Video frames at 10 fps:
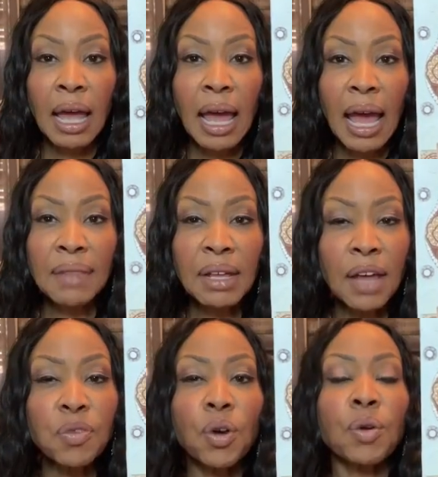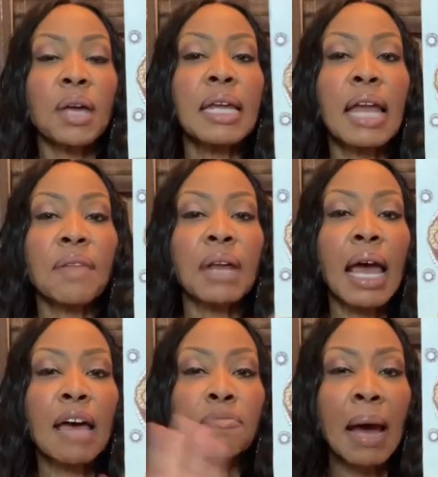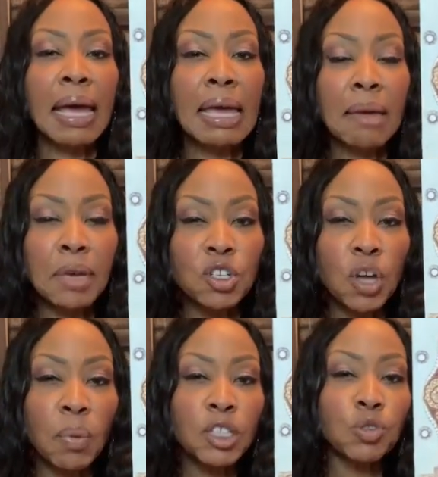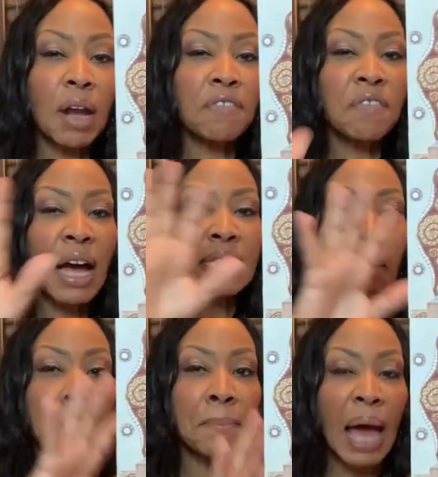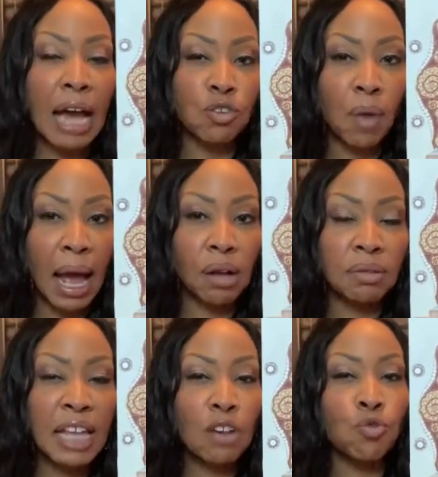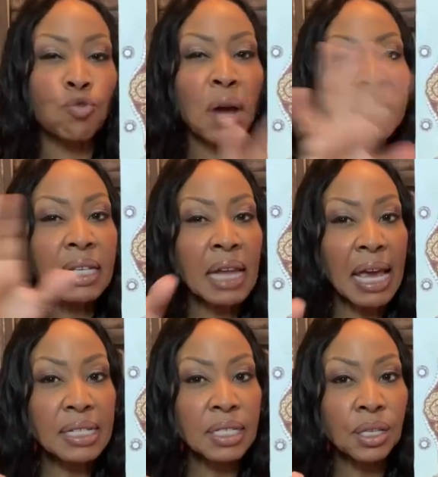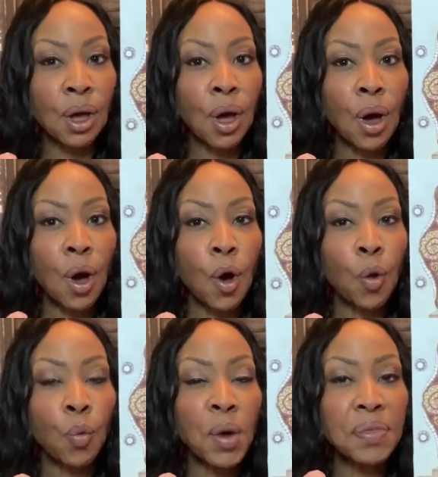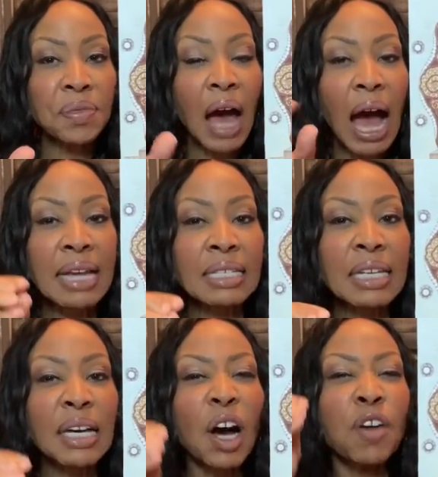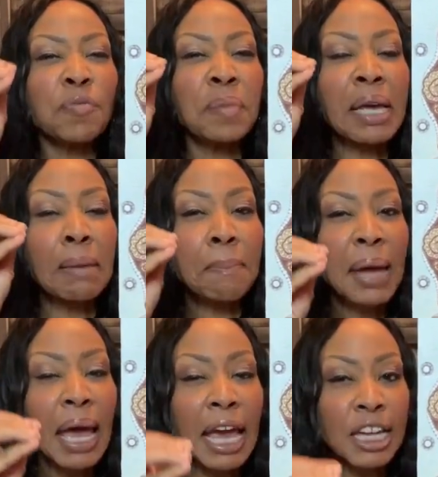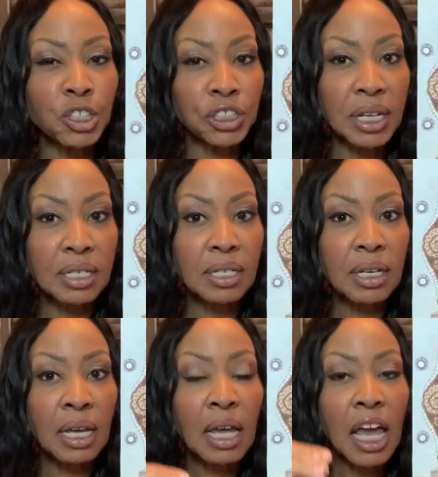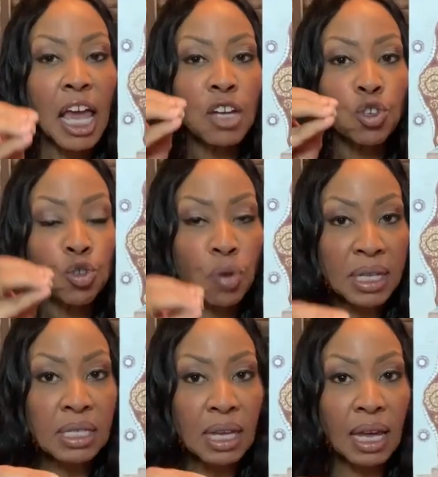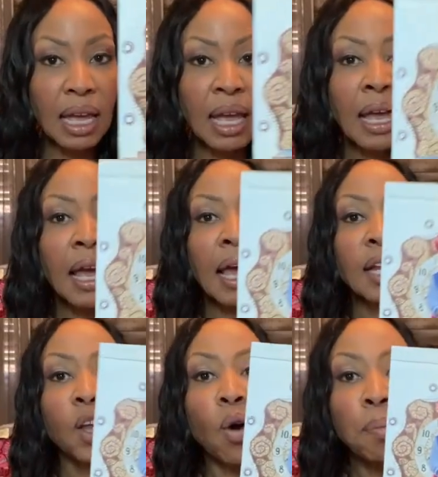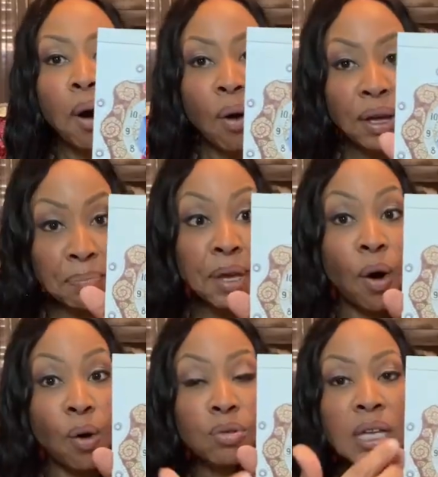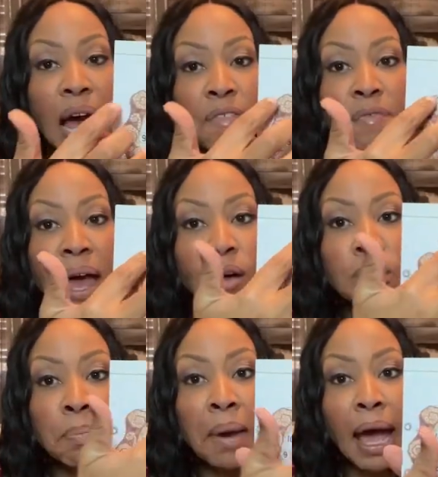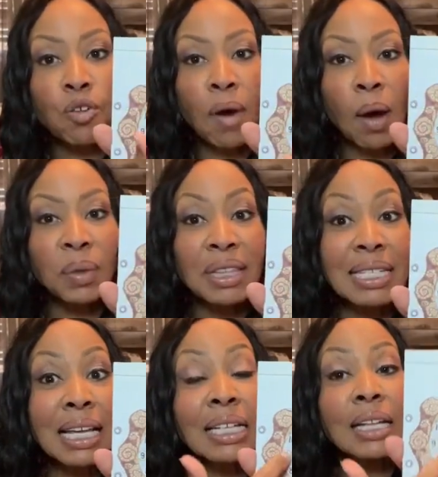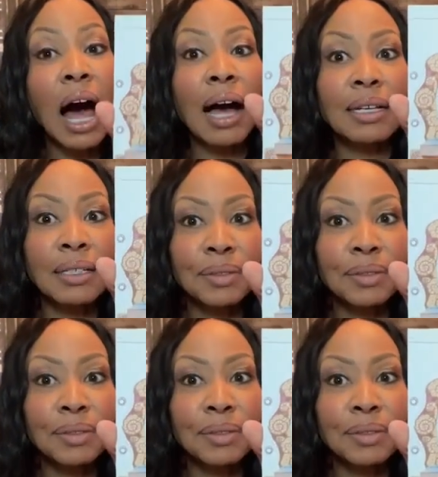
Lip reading: And then I thought, okay, now that I have my image, I want to try to find a background that resonates with the idea of being patient and trusting. And lo and behold, I found a background with this clock.